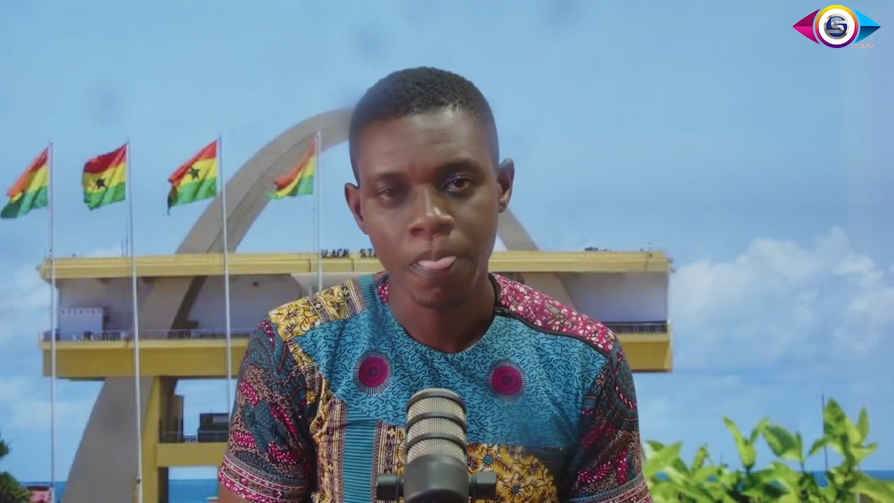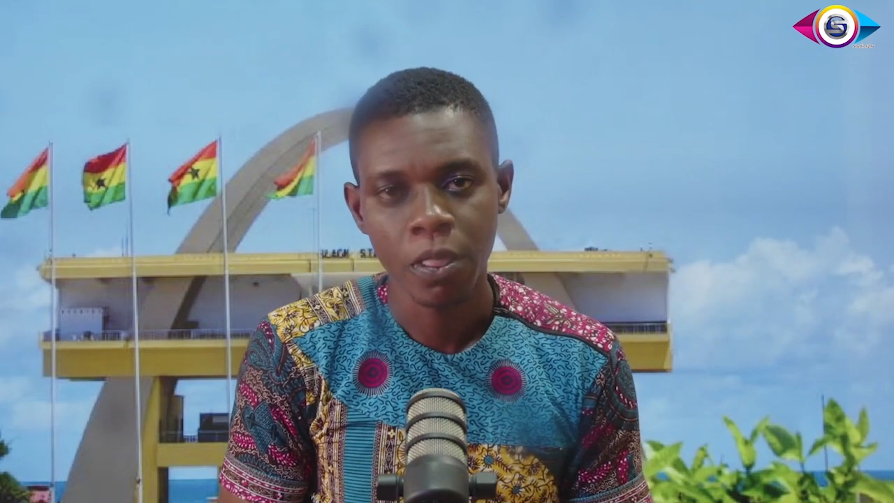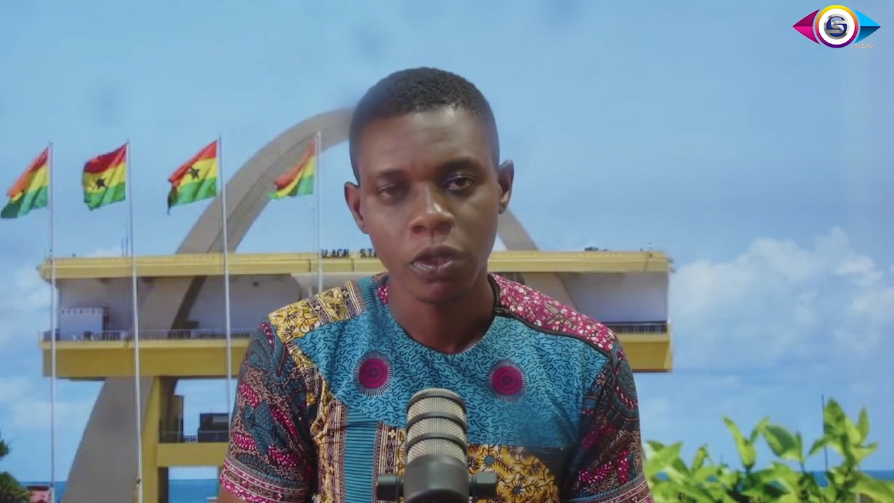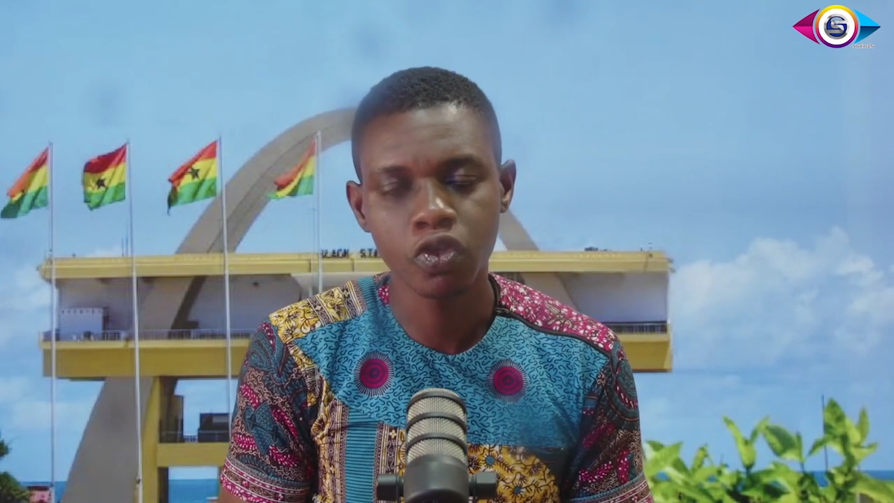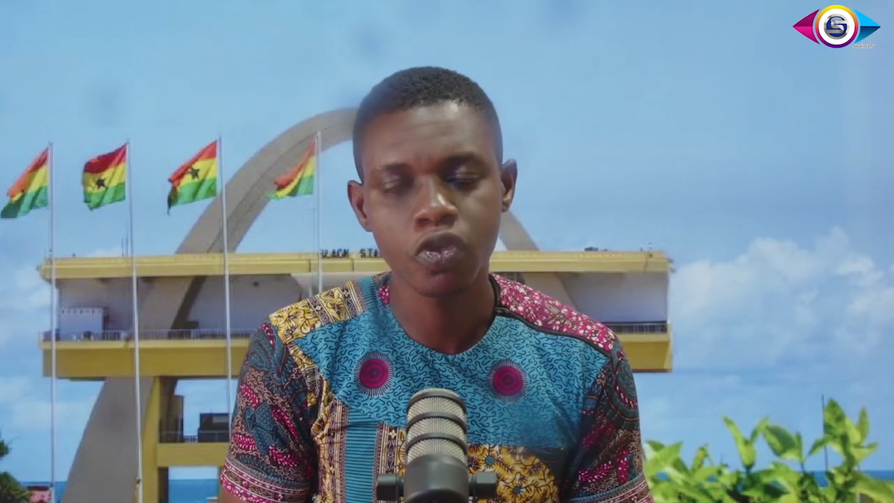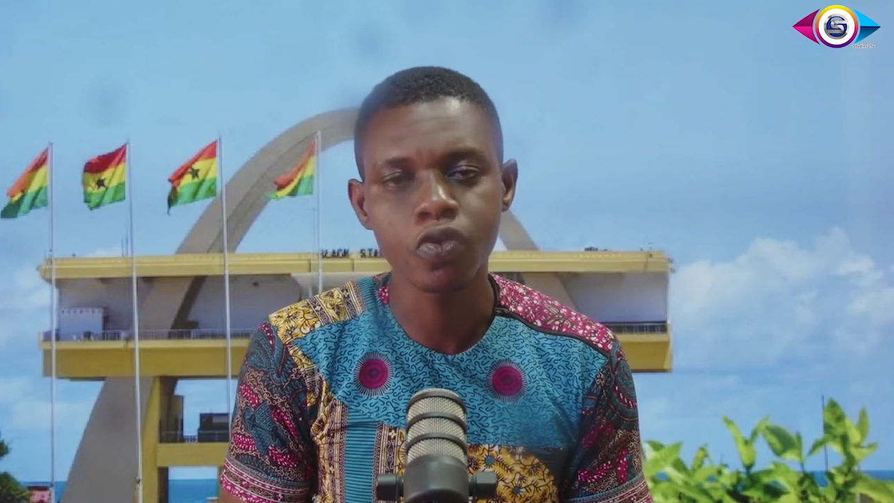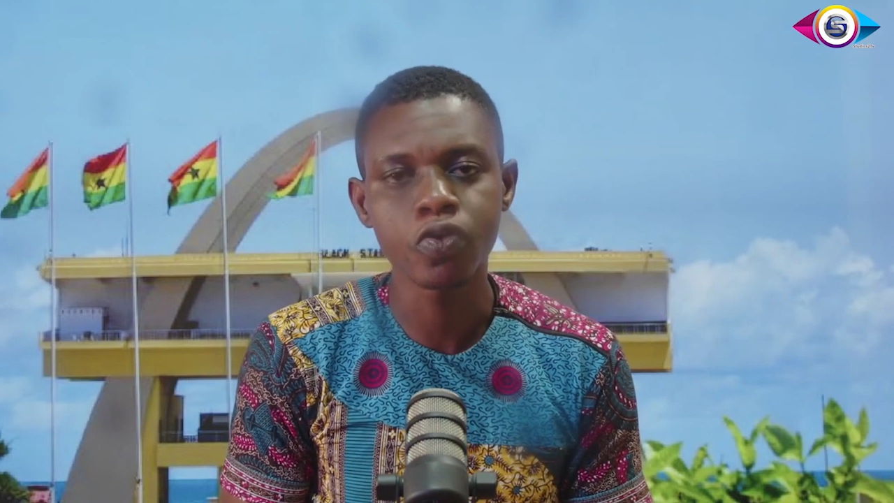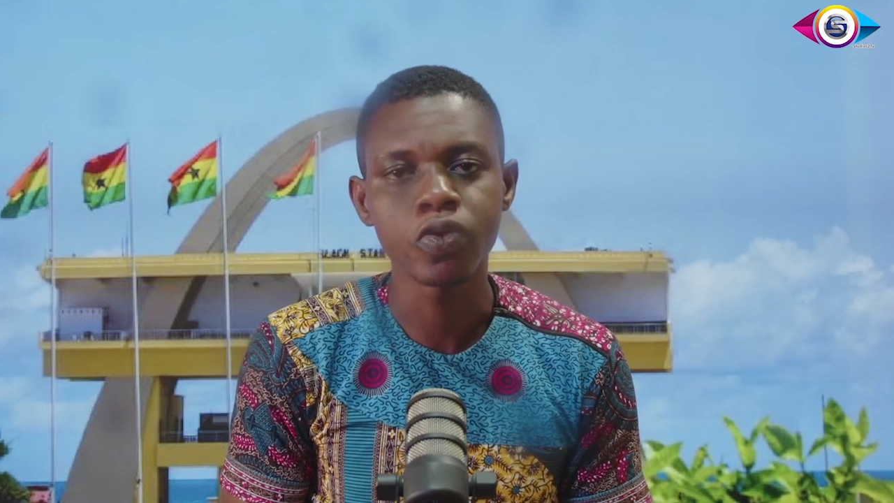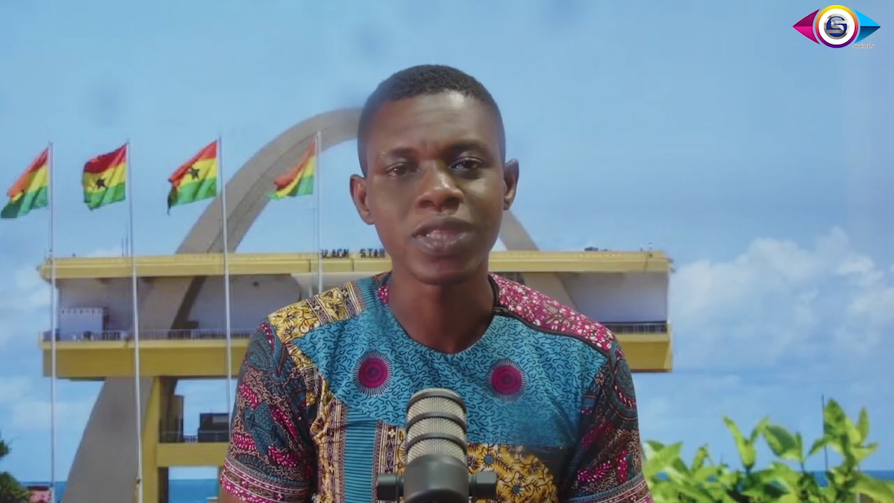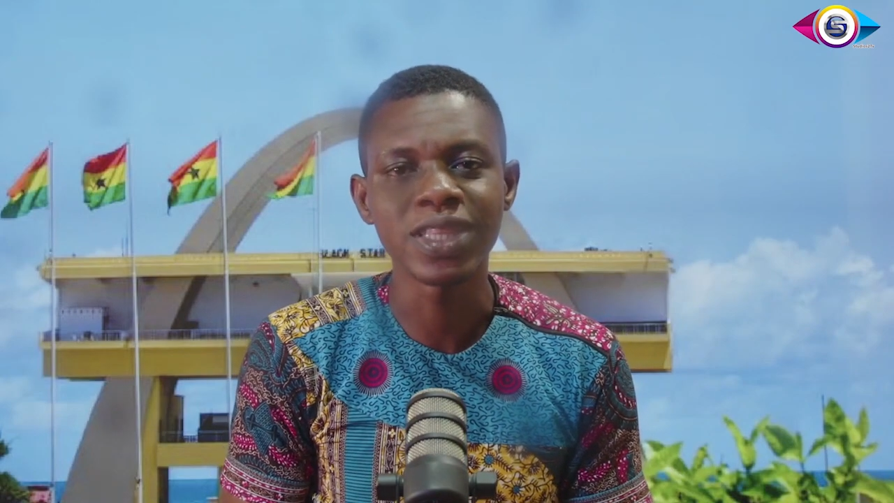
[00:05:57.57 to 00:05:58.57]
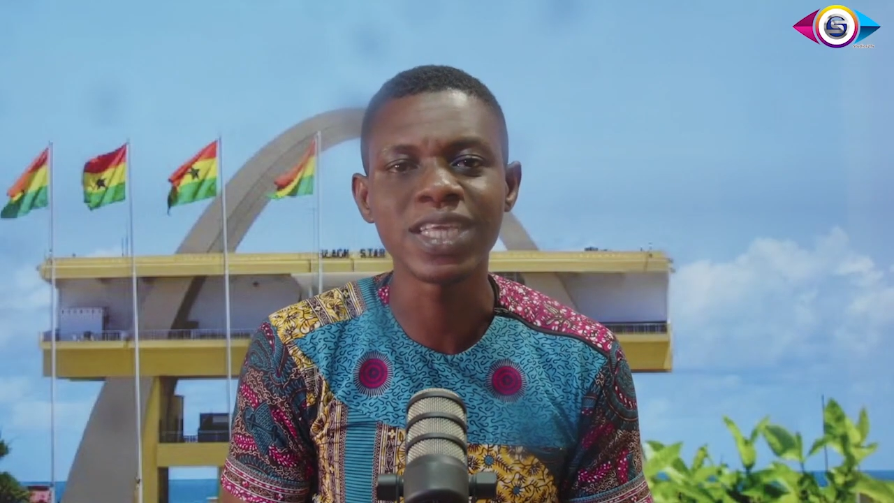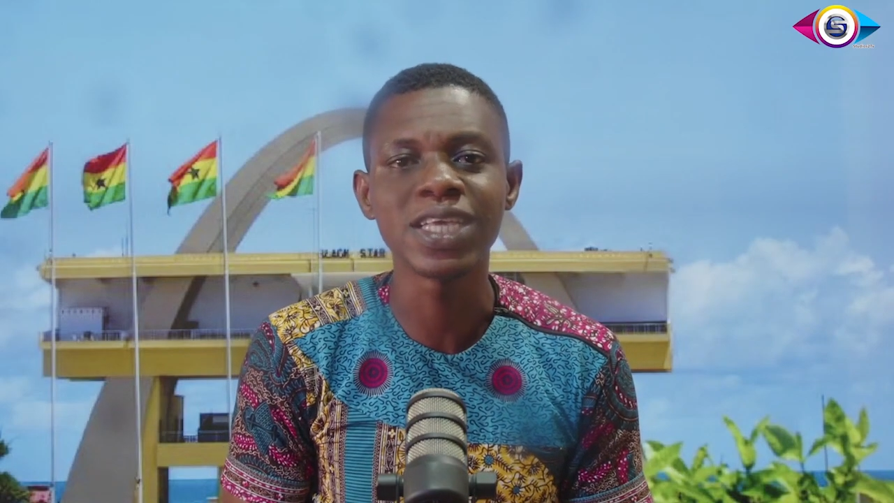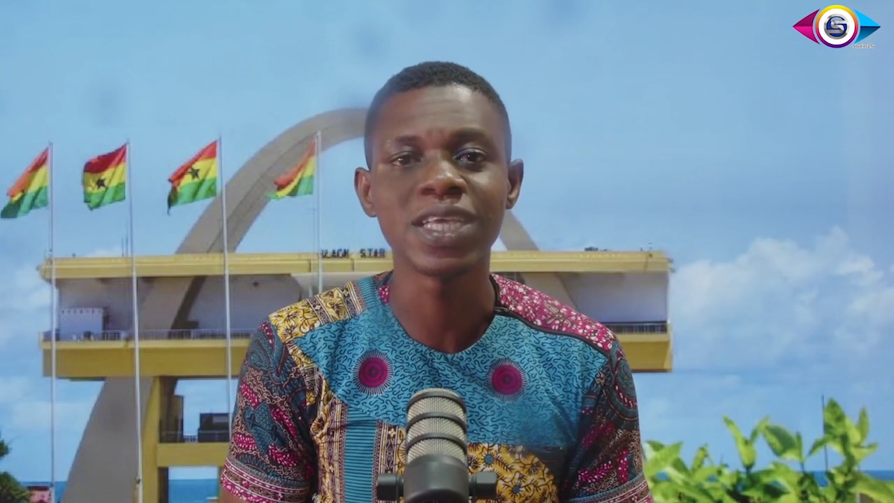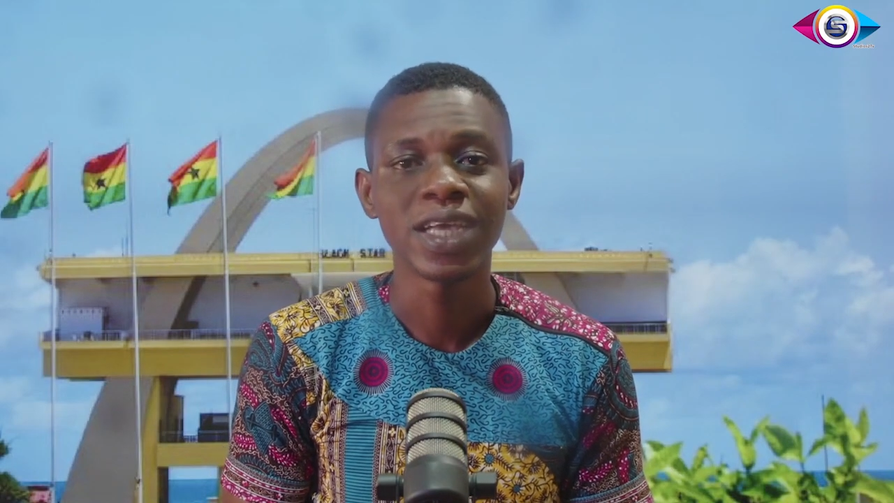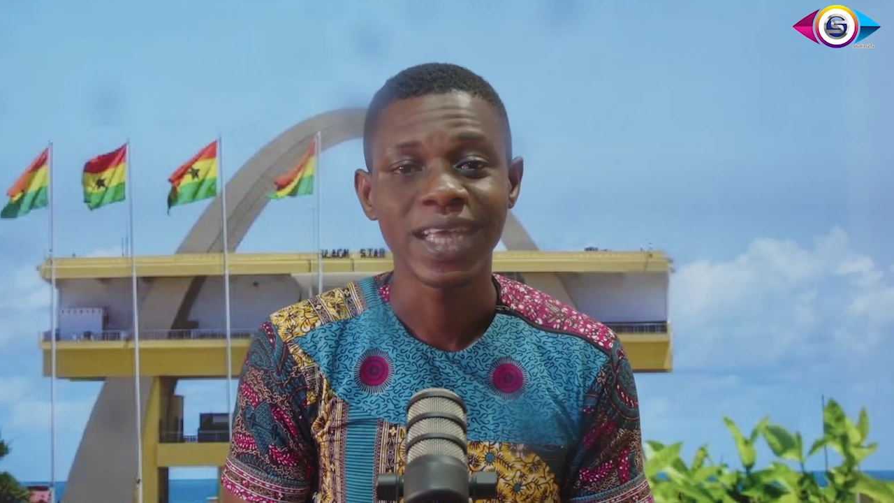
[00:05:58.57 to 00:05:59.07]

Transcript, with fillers: to the